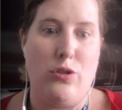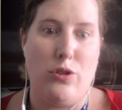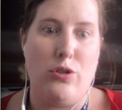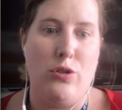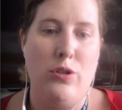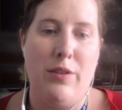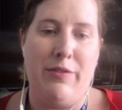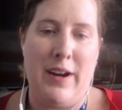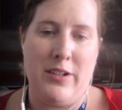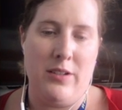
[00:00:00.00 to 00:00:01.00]
do the
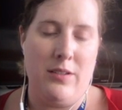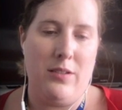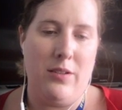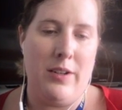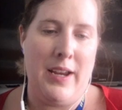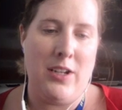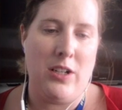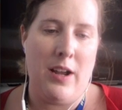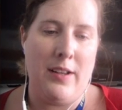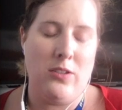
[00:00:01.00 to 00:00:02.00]
fractions on each
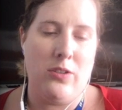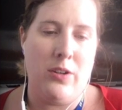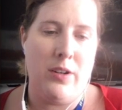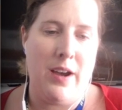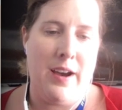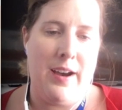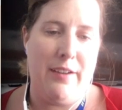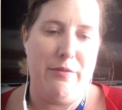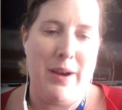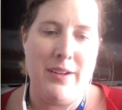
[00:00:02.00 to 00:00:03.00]
line. So a
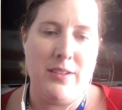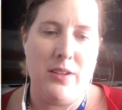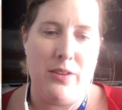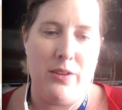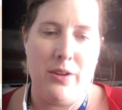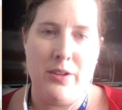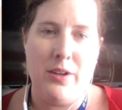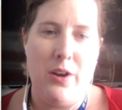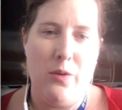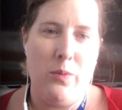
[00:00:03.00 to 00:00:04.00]
half minus a third.
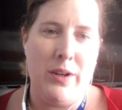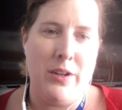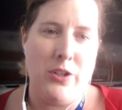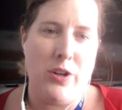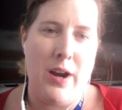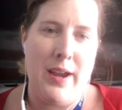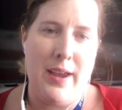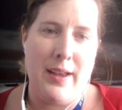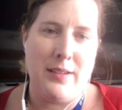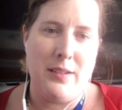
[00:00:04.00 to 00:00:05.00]
We're going to try
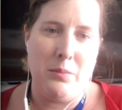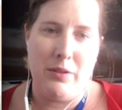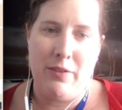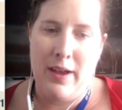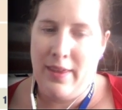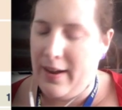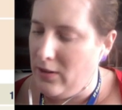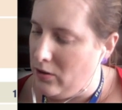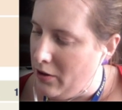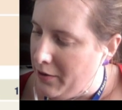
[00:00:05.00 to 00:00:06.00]
and simplify that.
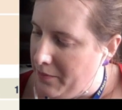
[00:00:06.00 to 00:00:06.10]
So